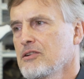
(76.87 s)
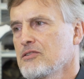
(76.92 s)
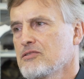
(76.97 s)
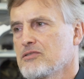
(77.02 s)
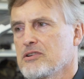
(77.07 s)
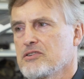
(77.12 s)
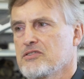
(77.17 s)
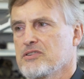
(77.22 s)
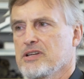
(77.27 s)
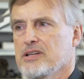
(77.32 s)

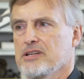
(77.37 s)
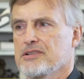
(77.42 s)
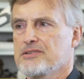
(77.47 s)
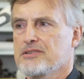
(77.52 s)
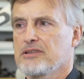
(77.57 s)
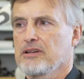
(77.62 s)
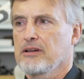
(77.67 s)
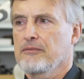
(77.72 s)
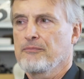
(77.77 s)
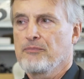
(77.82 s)
such
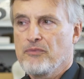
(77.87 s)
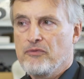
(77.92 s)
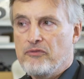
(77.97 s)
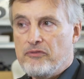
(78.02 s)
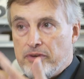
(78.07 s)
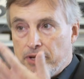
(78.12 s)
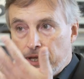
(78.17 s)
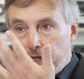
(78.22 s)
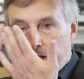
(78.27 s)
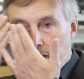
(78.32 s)
as um,
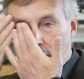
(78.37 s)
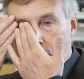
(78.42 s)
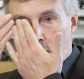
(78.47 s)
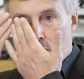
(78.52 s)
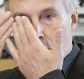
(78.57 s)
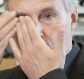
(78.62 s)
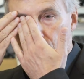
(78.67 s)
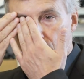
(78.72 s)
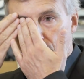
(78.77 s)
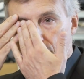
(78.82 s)

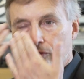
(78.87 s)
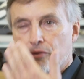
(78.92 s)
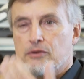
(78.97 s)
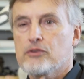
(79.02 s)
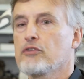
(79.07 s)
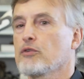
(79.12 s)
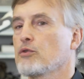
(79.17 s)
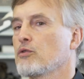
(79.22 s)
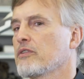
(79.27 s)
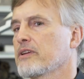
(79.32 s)
video
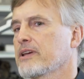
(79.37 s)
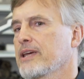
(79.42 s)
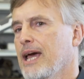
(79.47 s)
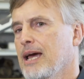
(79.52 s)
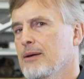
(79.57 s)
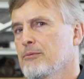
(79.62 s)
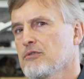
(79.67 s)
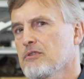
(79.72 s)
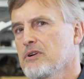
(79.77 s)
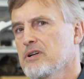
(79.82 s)
through the
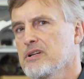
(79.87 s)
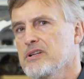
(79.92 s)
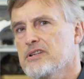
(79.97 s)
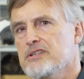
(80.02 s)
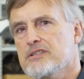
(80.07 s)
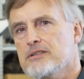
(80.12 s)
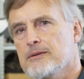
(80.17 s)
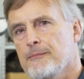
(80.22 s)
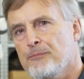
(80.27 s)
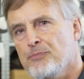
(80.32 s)

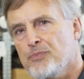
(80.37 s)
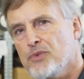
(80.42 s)
cameras,